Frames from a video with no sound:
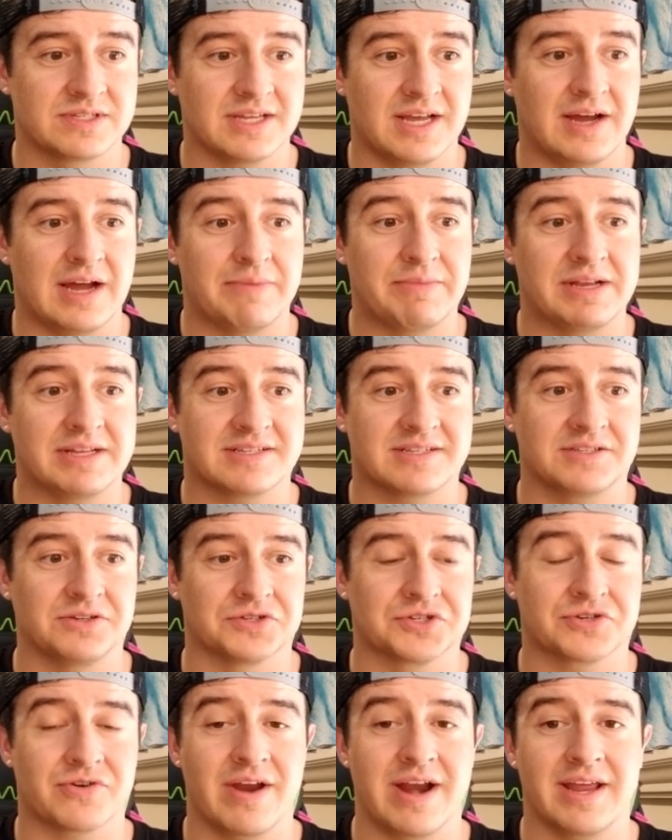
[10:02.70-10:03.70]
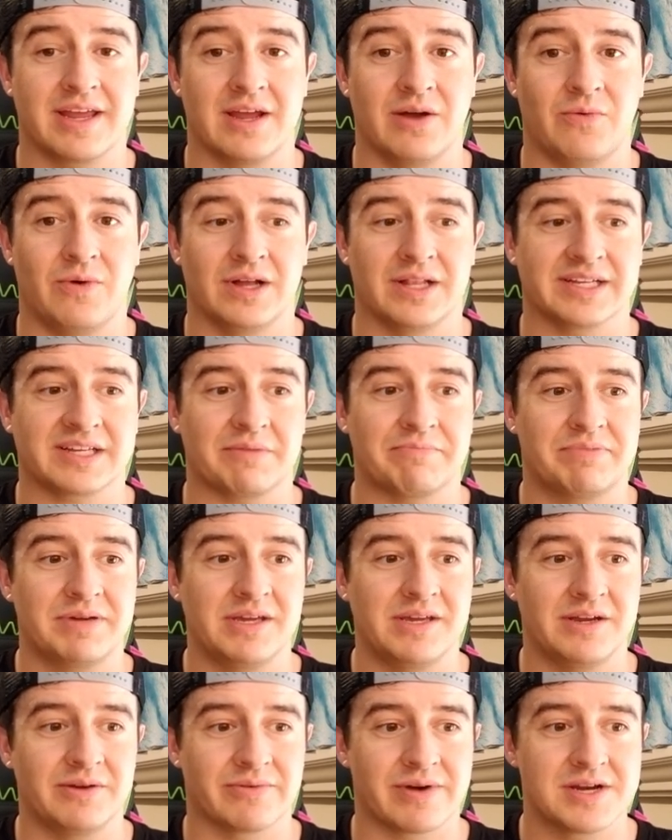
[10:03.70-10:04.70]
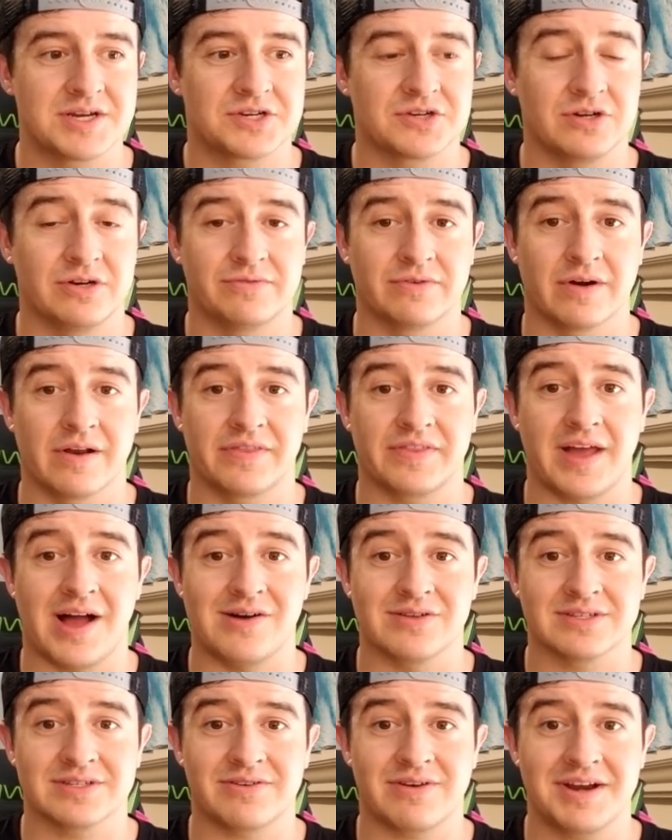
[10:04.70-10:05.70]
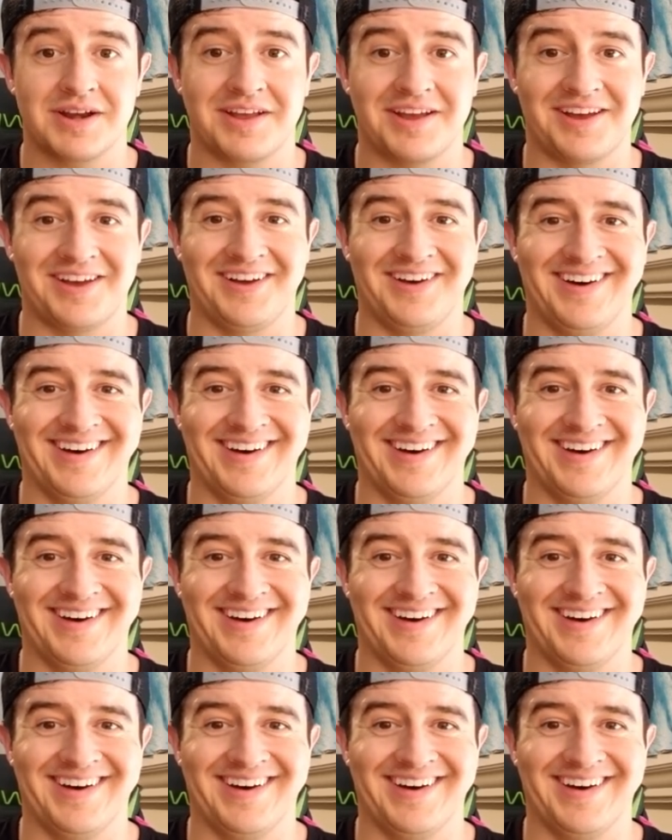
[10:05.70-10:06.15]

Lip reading: out. I mean, it's still trading at what, like a PE ratio over 1,000 right now.